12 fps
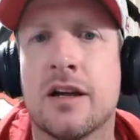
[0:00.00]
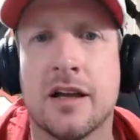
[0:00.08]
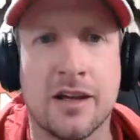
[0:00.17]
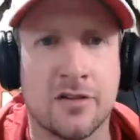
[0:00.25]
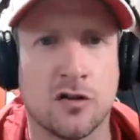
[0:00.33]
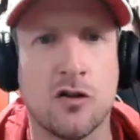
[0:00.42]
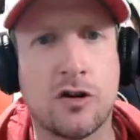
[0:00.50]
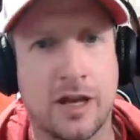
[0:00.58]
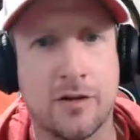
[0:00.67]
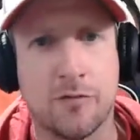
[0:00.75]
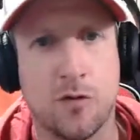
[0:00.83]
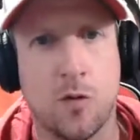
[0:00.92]
is
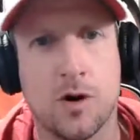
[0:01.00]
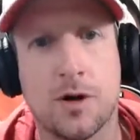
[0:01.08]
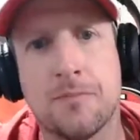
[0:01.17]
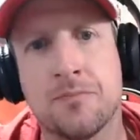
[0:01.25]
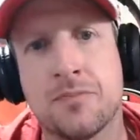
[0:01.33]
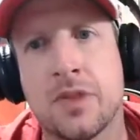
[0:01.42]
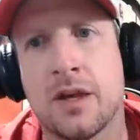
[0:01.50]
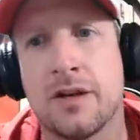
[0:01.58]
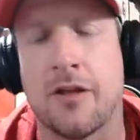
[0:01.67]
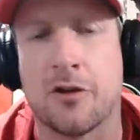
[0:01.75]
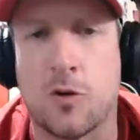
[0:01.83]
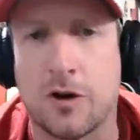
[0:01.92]
looking for.
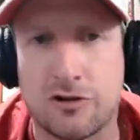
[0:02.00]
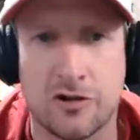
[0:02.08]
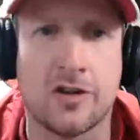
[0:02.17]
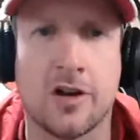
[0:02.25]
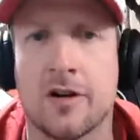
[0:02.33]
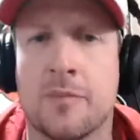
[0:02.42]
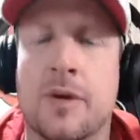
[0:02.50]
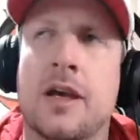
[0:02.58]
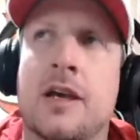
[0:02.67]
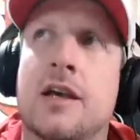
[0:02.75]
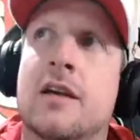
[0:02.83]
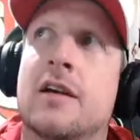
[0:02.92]
Now, the question's going to be,